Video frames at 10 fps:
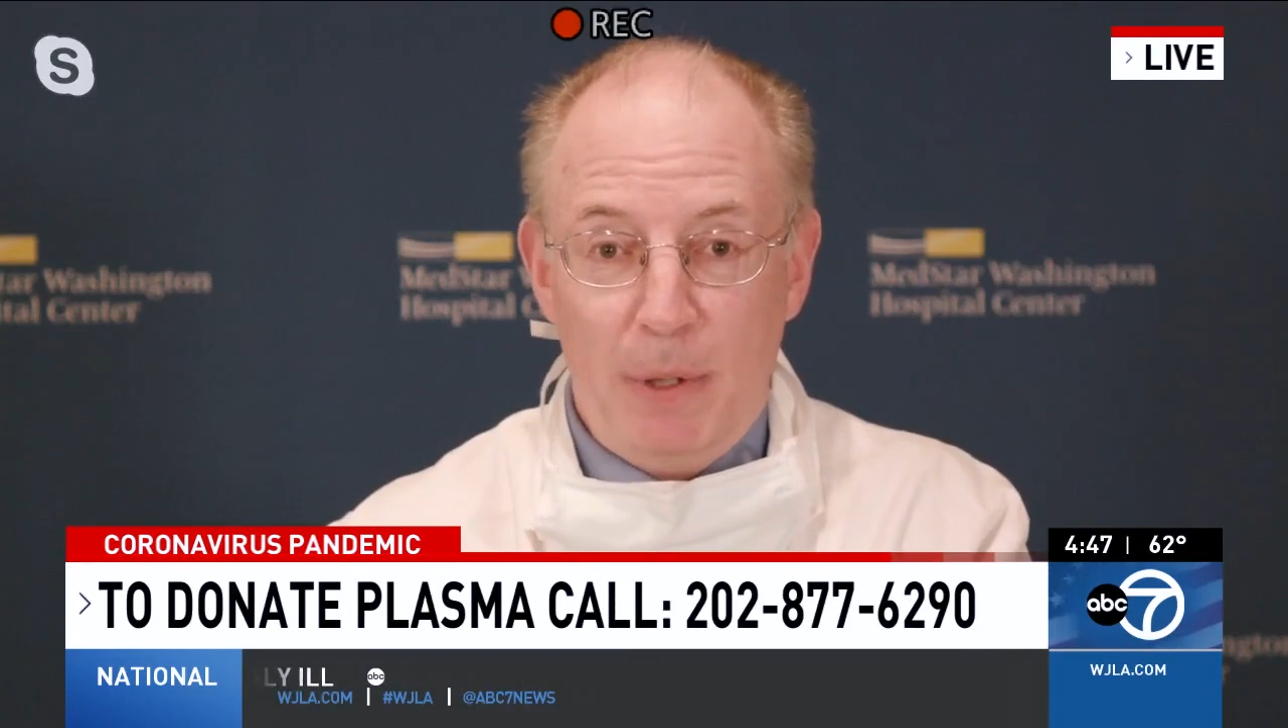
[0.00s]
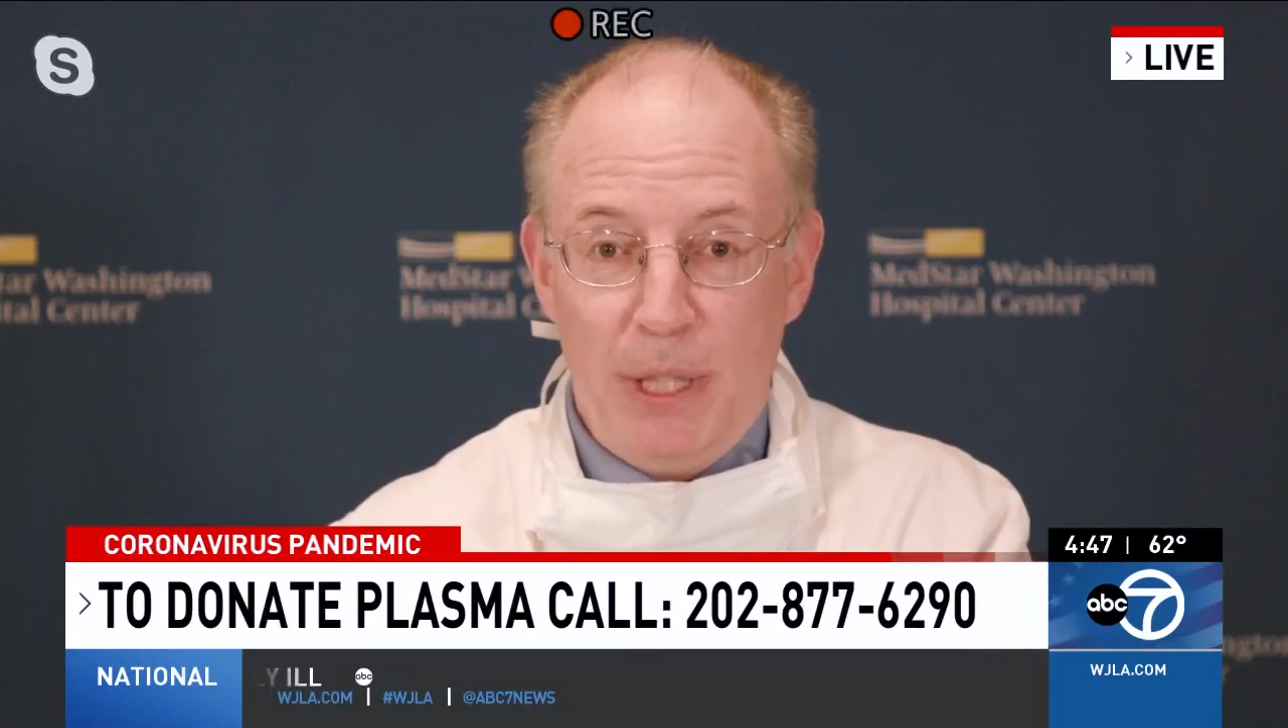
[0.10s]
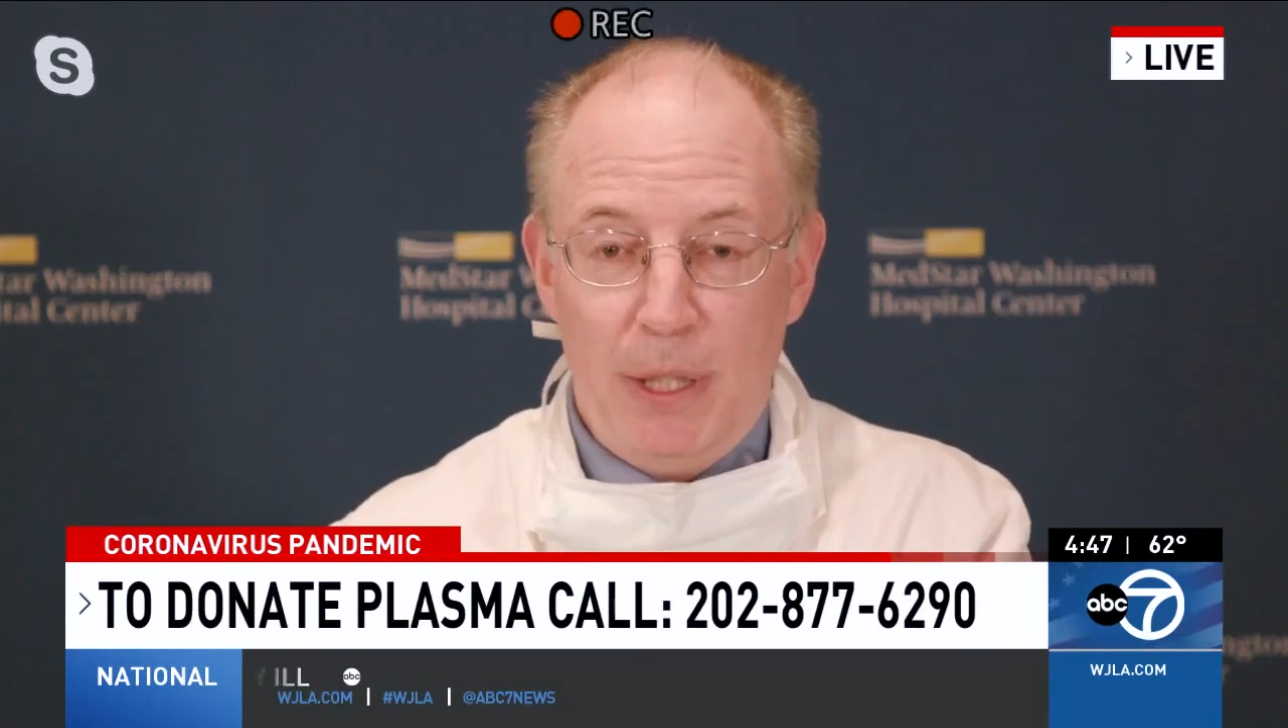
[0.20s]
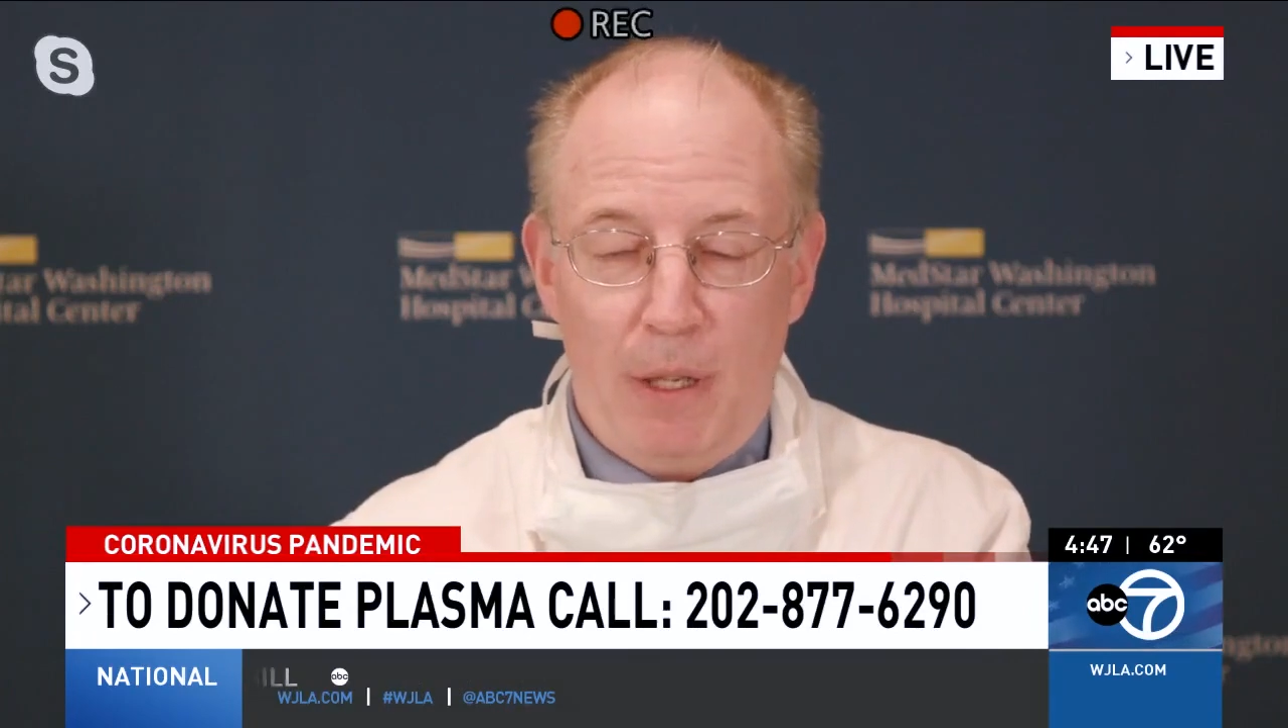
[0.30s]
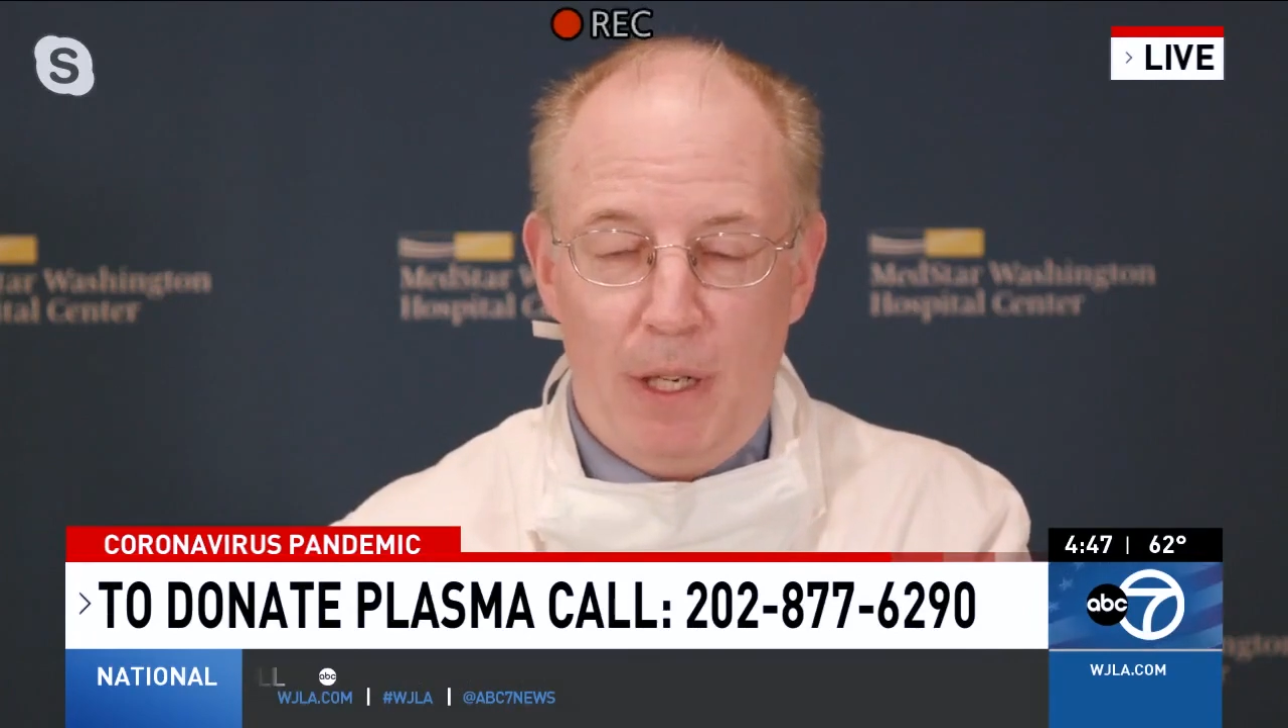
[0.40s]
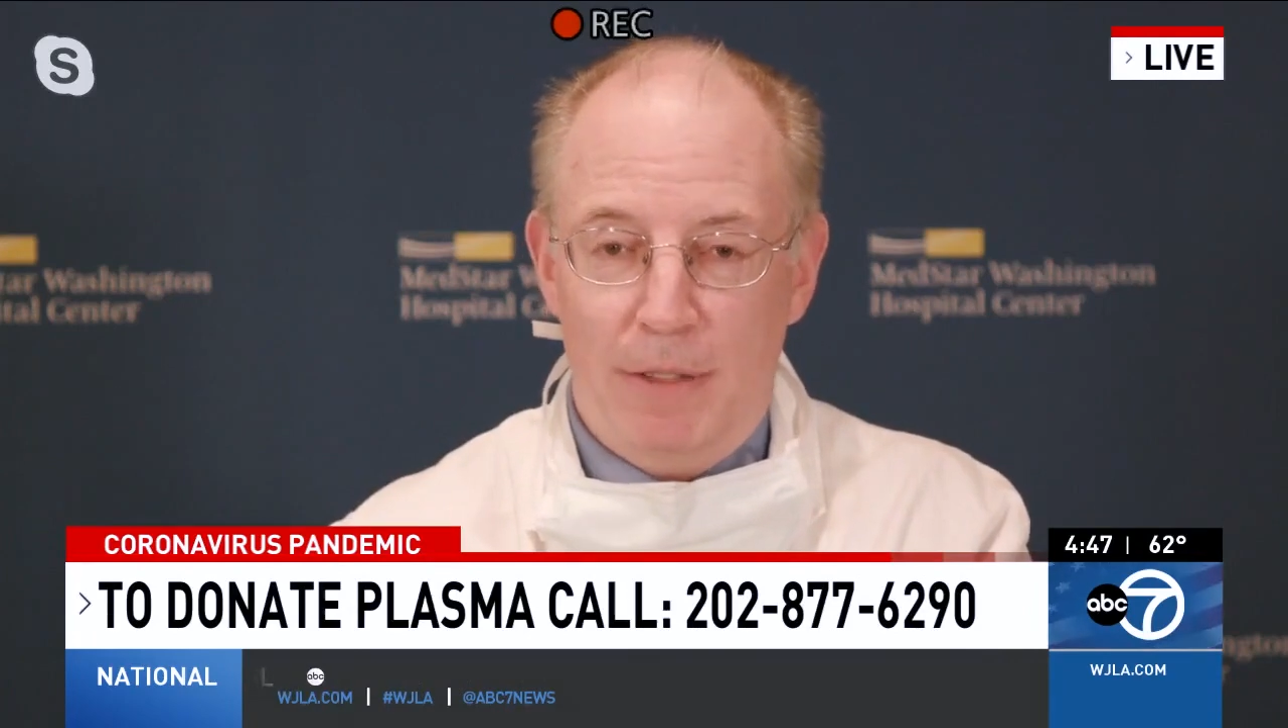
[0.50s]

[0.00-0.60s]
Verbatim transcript: here are